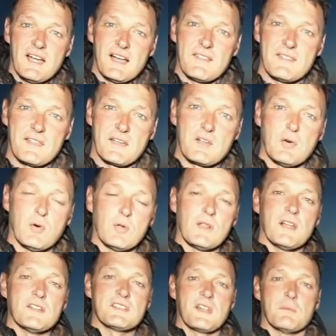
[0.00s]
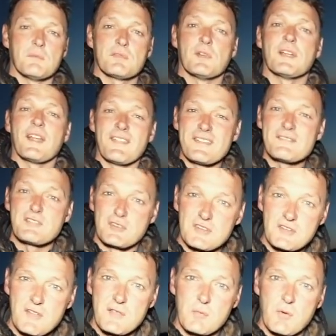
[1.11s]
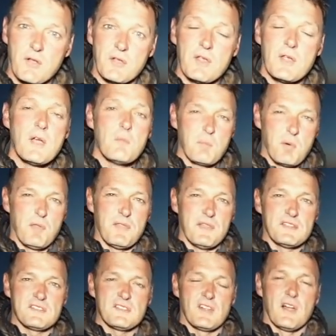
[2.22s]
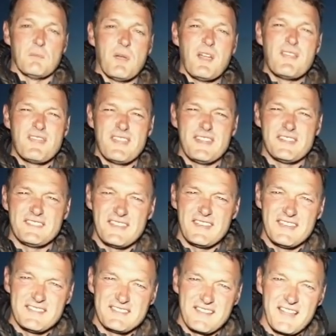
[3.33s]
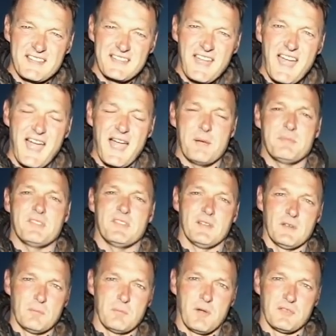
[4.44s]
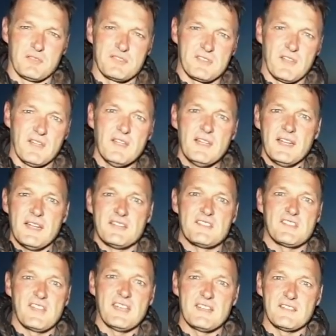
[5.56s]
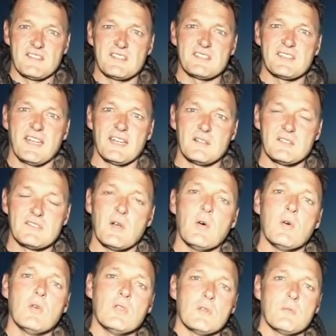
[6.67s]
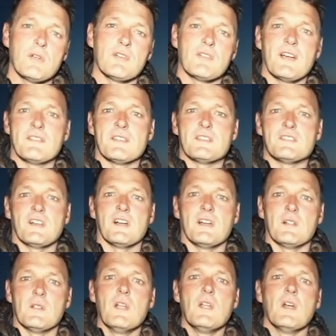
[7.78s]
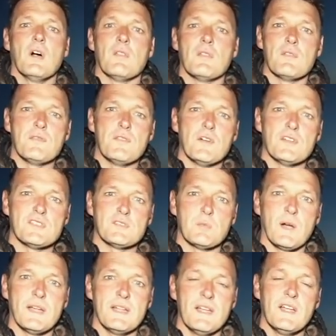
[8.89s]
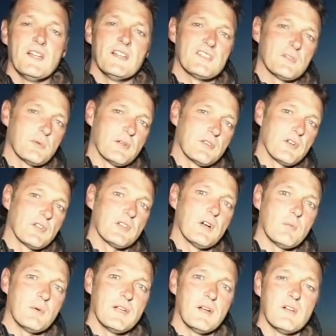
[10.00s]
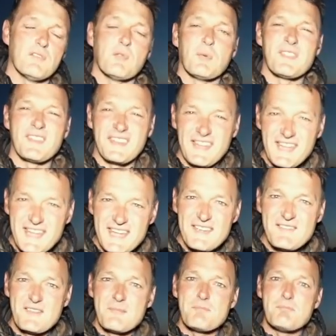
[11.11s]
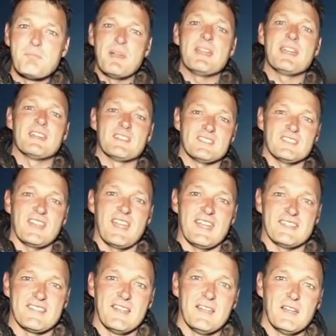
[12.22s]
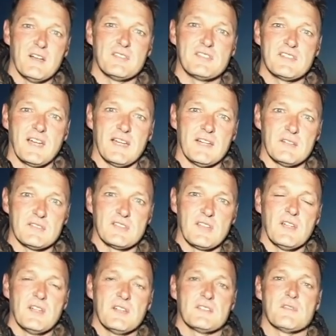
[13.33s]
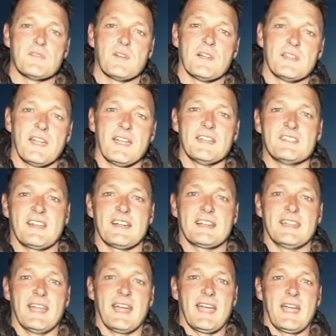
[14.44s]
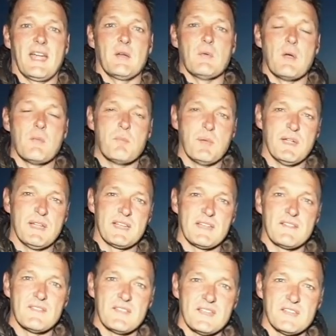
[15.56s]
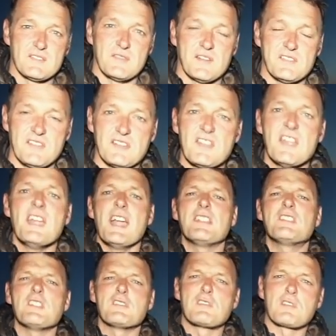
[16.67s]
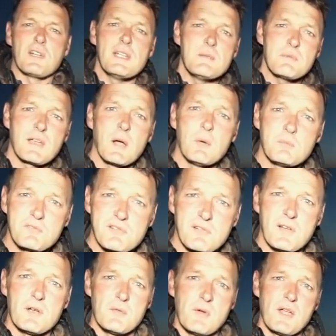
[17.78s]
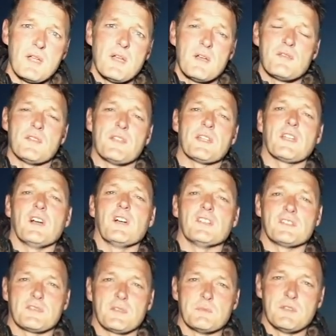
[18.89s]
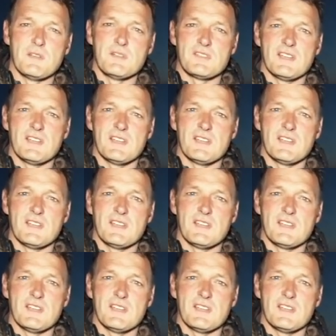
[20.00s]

and the call has come through again. They've got another one, but this time this is an absolute monster. It's taken the scales all the way around the dial on the first way, so we're on our way over with an even bigger set of scales to find out exactly how big this fish is. It's a dream come true for the guys from New